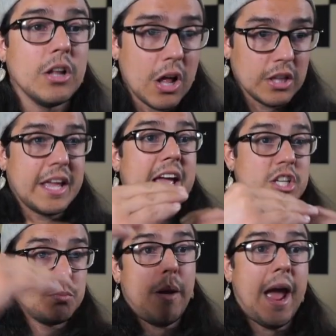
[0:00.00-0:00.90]
I'll like
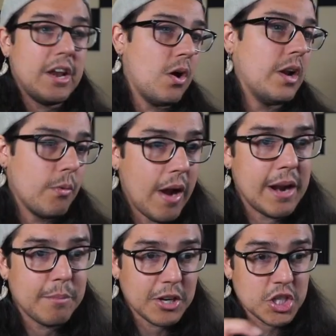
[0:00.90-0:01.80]
expand on it, right?
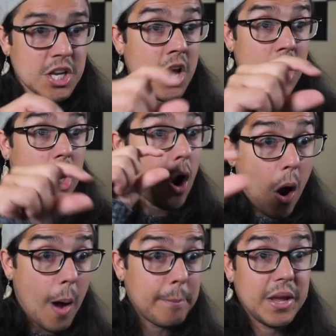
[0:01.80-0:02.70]
I'm not just
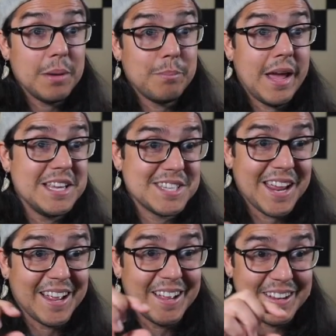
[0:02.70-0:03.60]
copy and
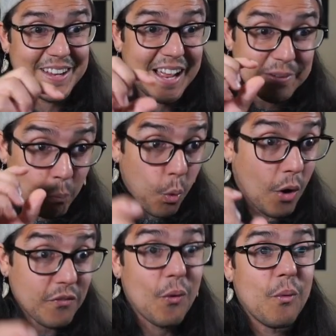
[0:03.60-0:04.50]
pasting
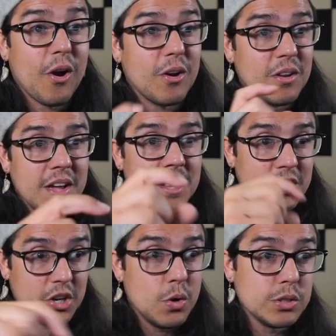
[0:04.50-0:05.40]
word for word
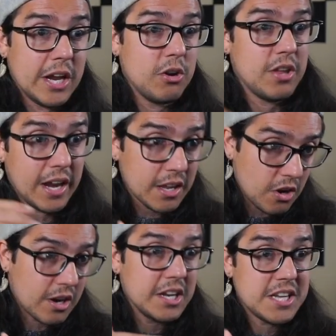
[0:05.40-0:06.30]
the newsletter thing.
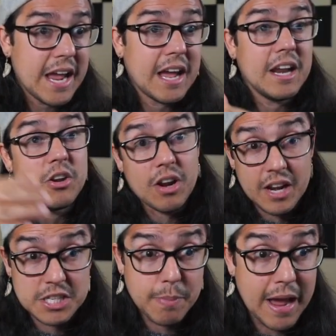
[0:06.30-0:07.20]
You're going to take it and you're going to
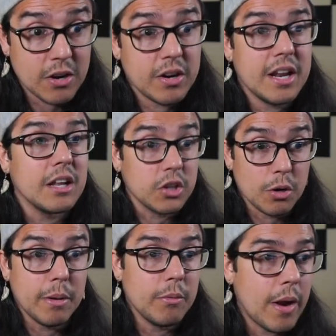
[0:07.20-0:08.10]
expand on it a little
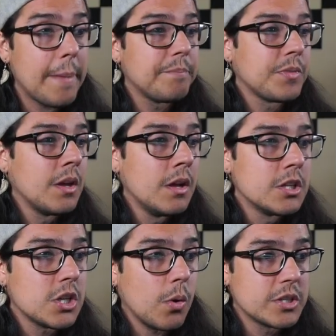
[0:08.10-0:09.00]
bit, right?
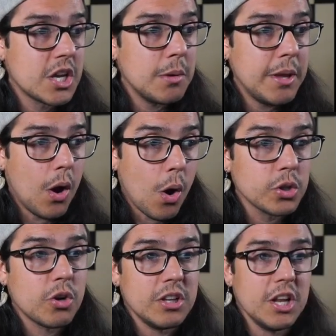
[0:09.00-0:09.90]
So it's going to be
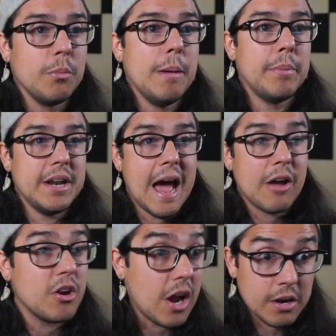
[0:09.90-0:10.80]
altered a little bit, but now
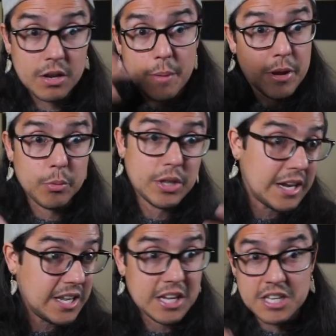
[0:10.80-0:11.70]
you're not coming up with
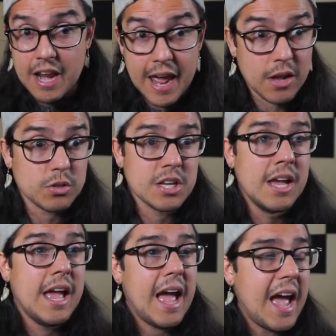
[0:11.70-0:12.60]
ideas and angles,
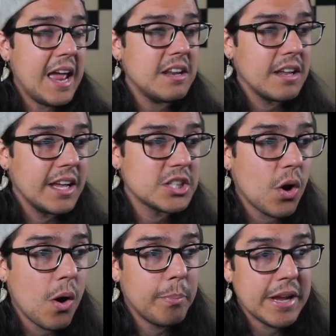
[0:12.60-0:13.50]
and it's
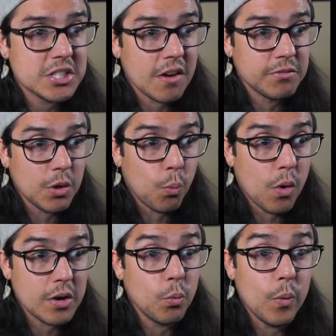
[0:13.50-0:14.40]
all based off the
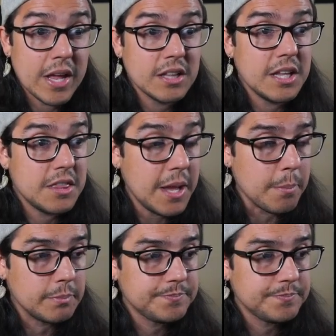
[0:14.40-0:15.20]
one weekly theme.